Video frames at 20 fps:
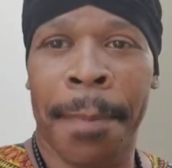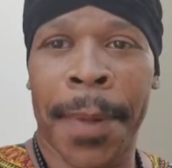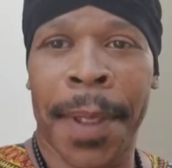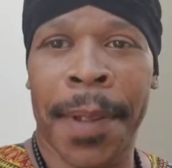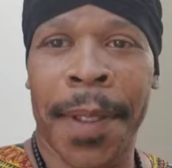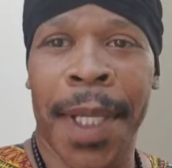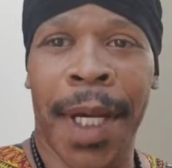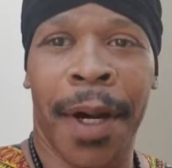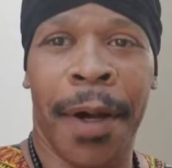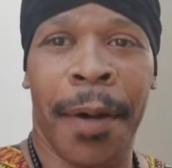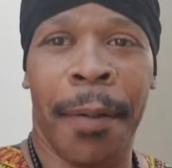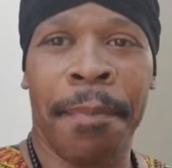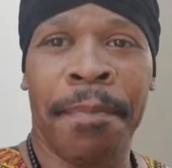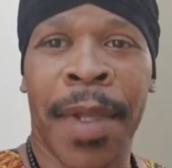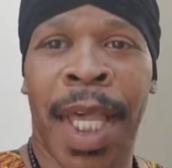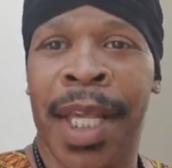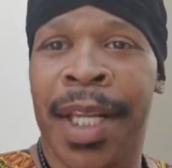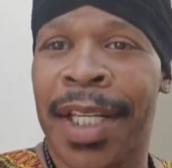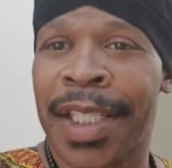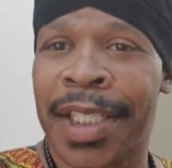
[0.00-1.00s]

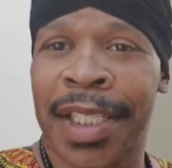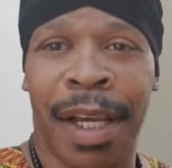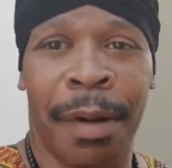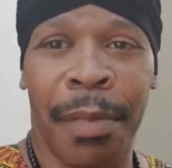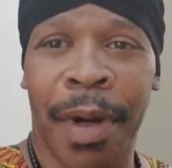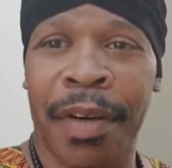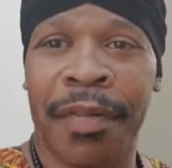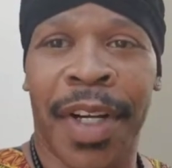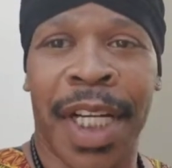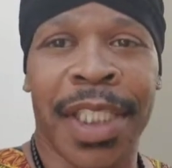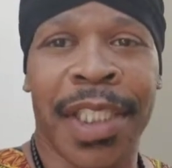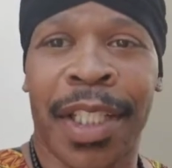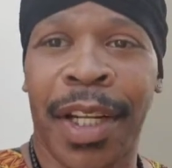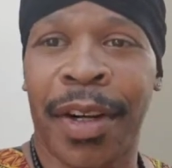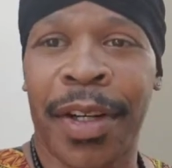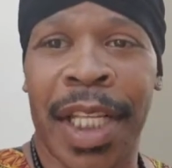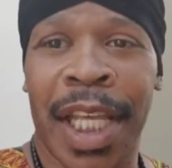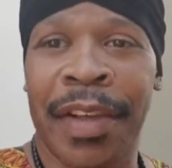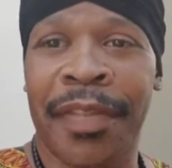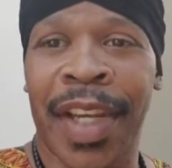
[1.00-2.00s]
Because some of us
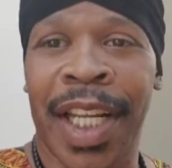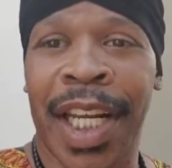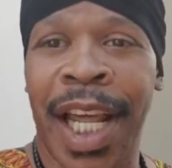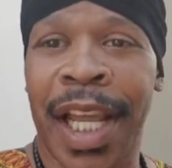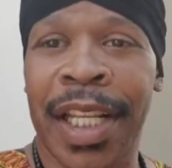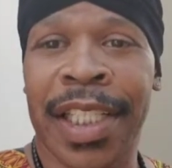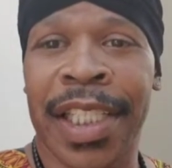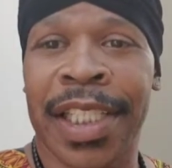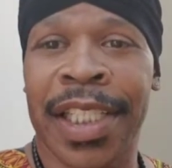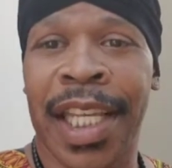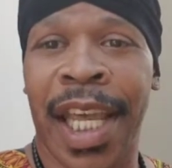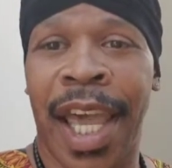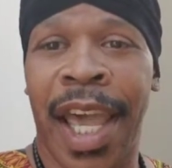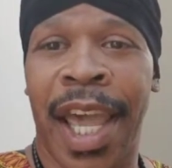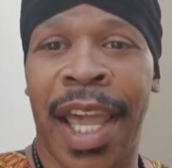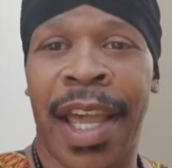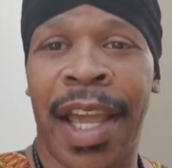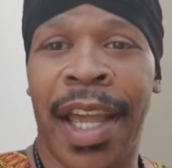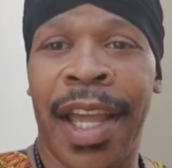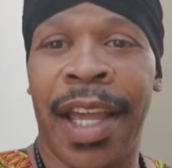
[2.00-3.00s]
don't even like to
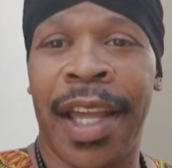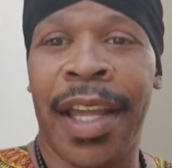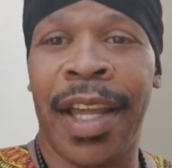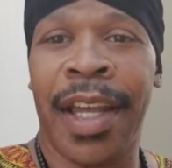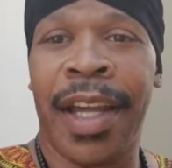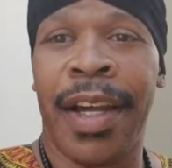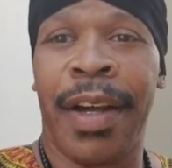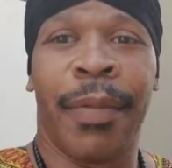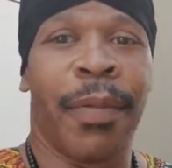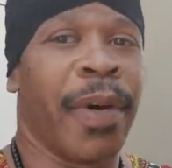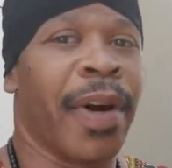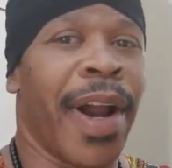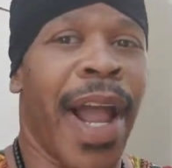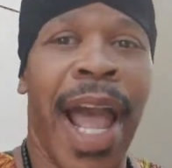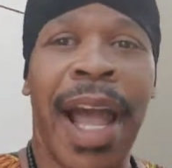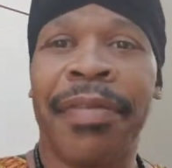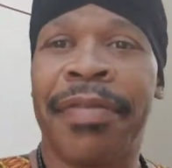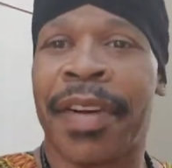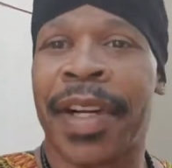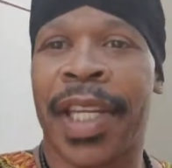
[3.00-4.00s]
say we're
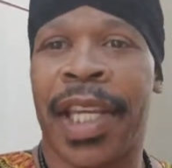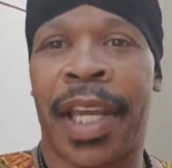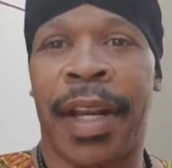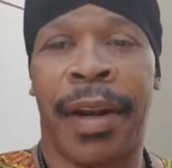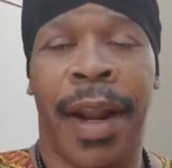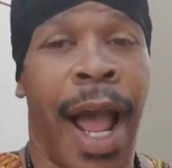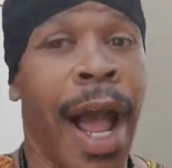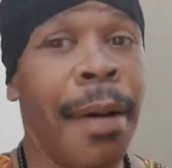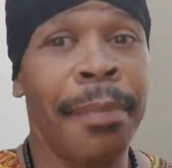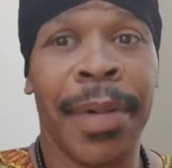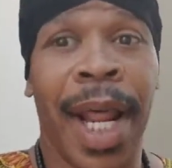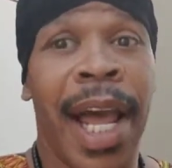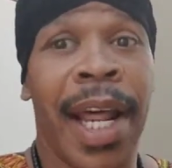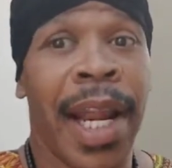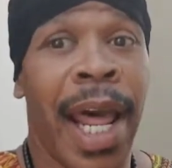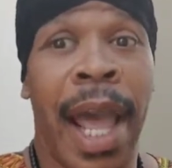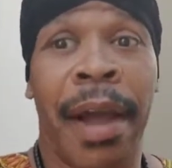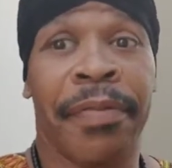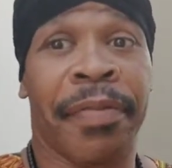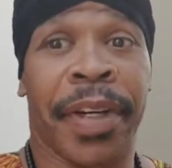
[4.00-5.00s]
African. I'm not
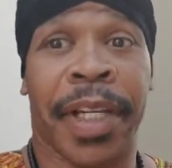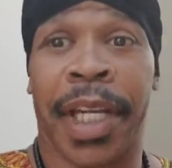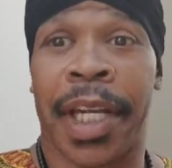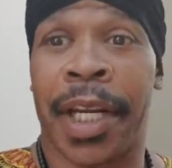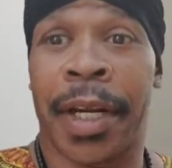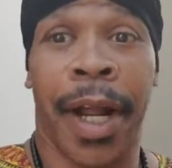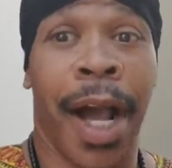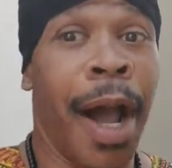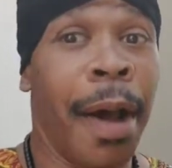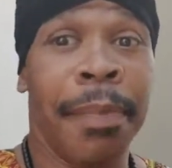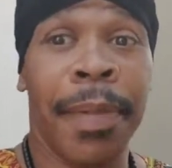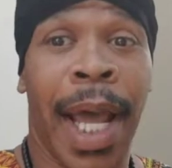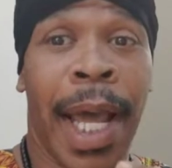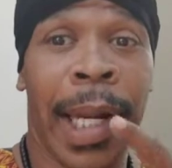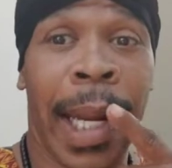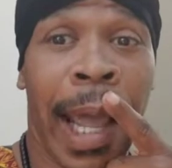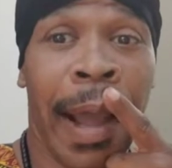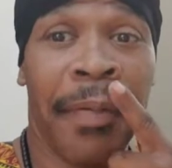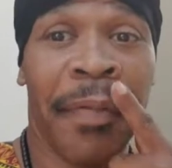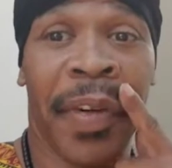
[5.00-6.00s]
African. I'm
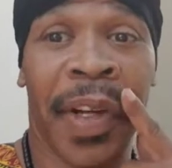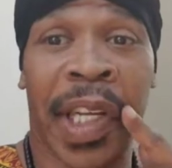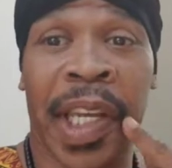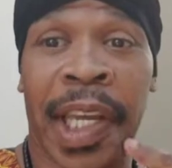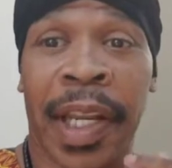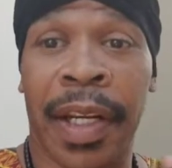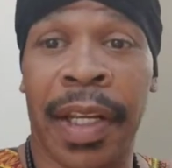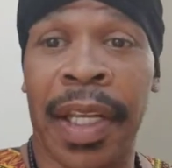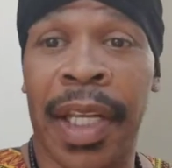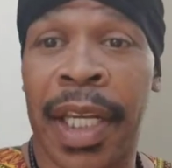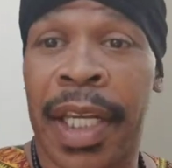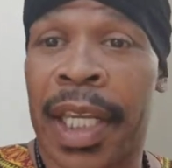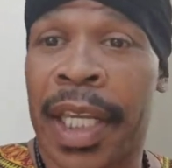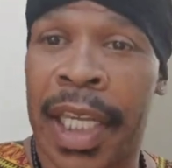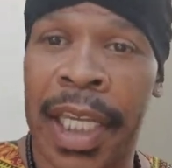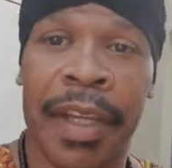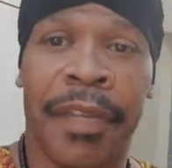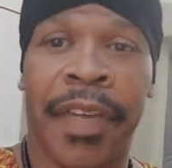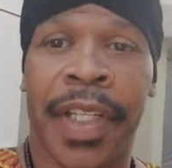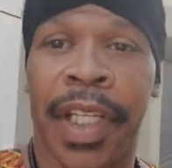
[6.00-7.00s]
not African.
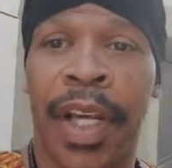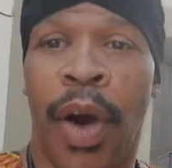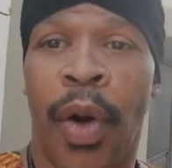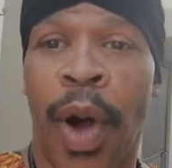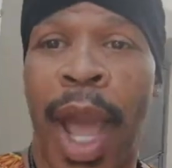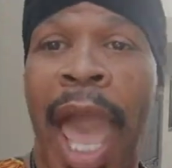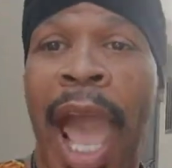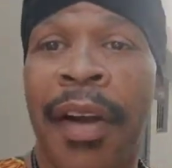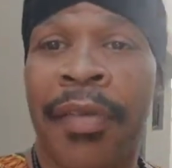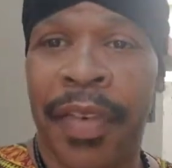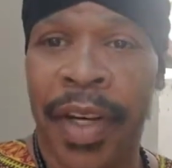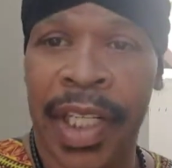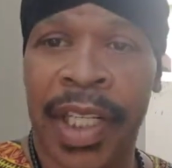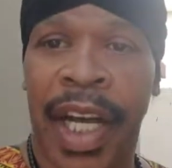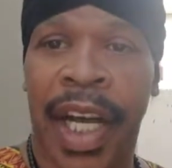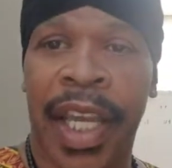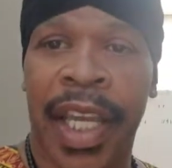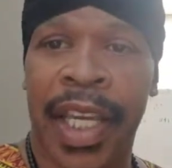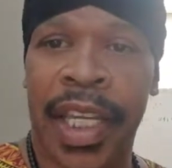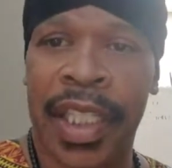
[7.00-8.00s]
Even though
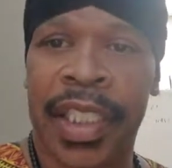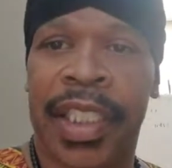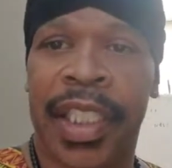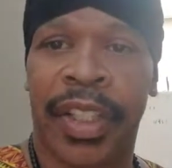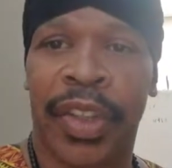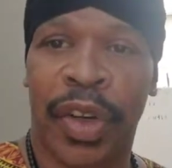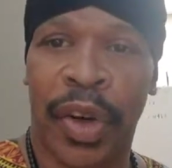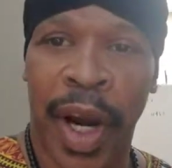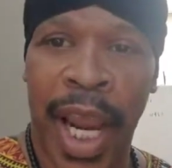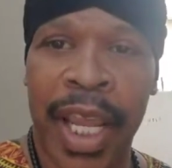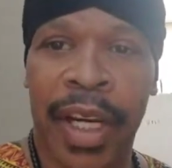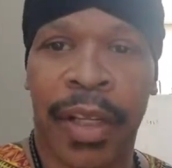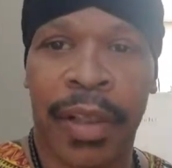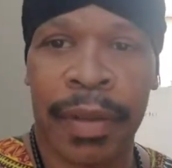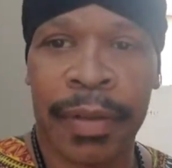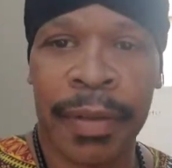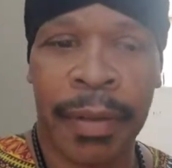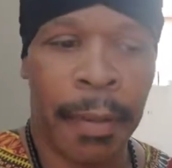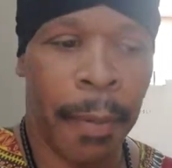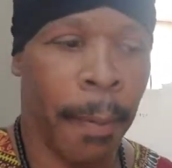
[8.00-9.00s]
Africa is the
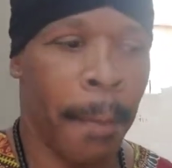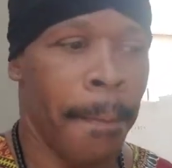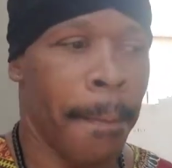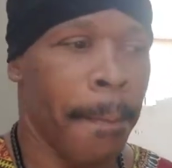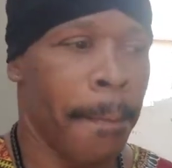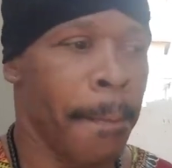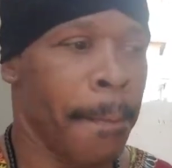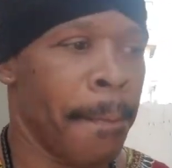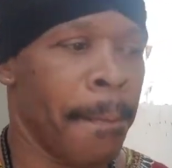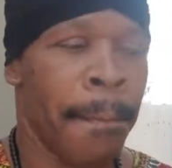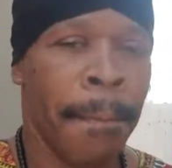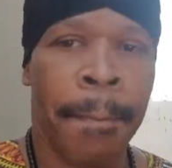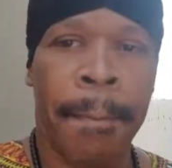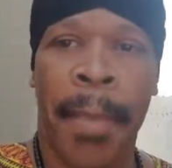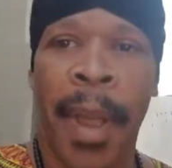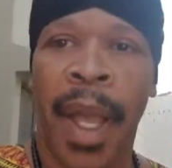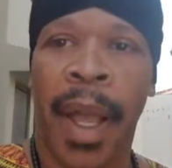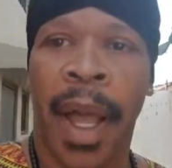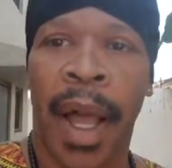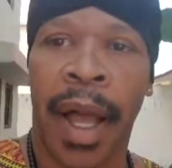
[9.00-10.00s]
cradle
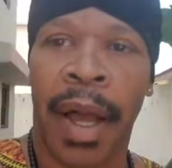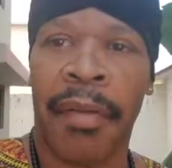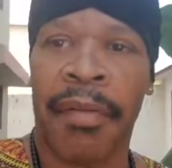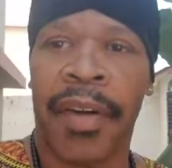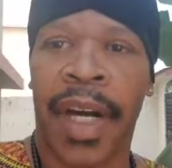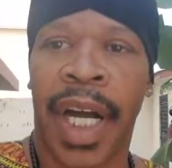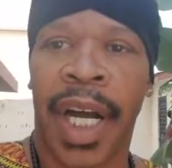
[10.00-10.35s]
of